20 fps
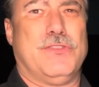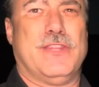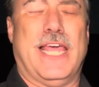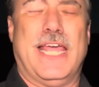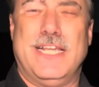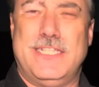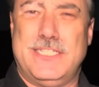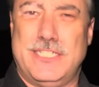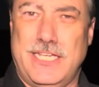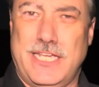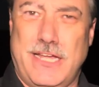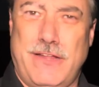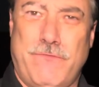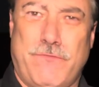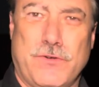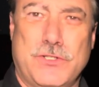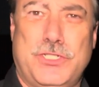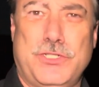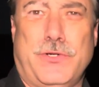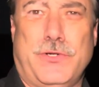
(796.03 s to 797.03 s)
Thanks again
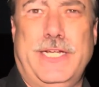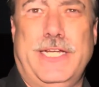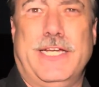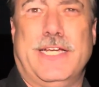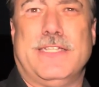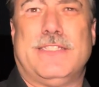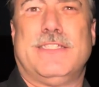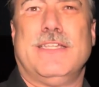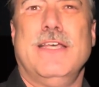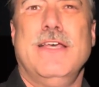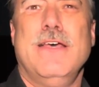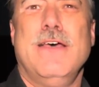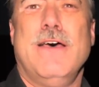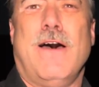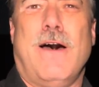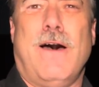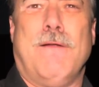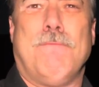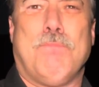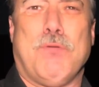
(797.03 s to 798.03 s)
for joining us
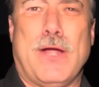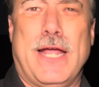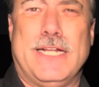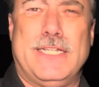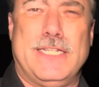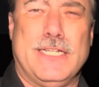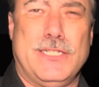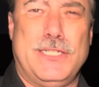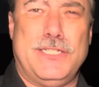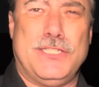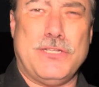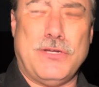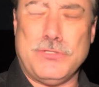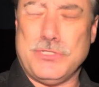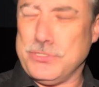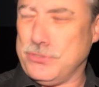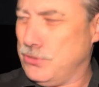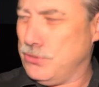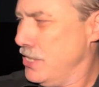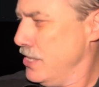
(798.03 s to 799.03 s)
on Practically
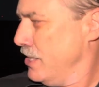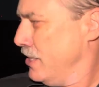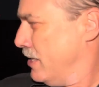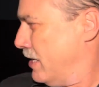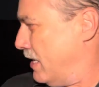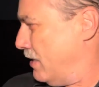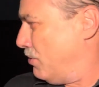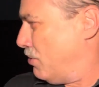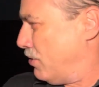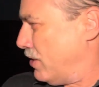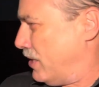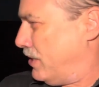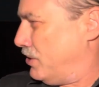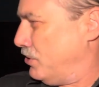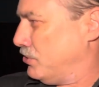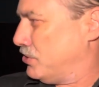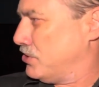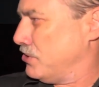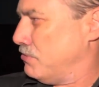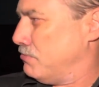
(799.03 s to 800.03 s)
Social, and thank
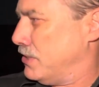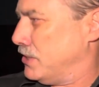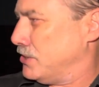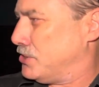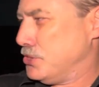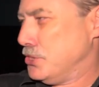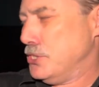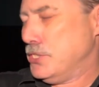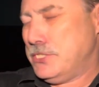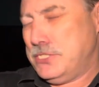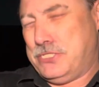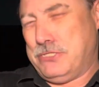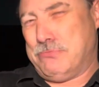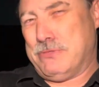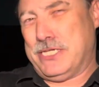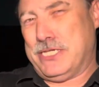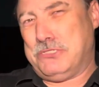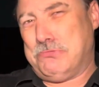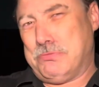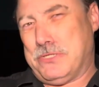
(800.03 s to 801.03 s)
you so much to
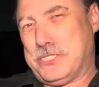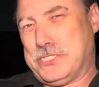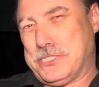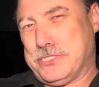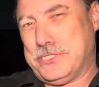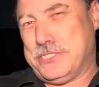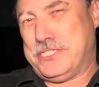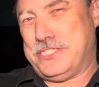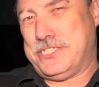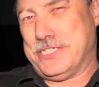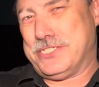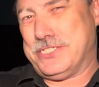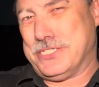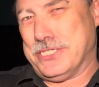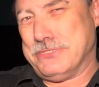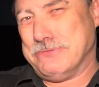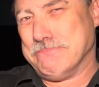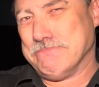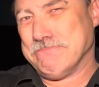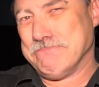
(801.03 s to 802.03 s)
my special assistant.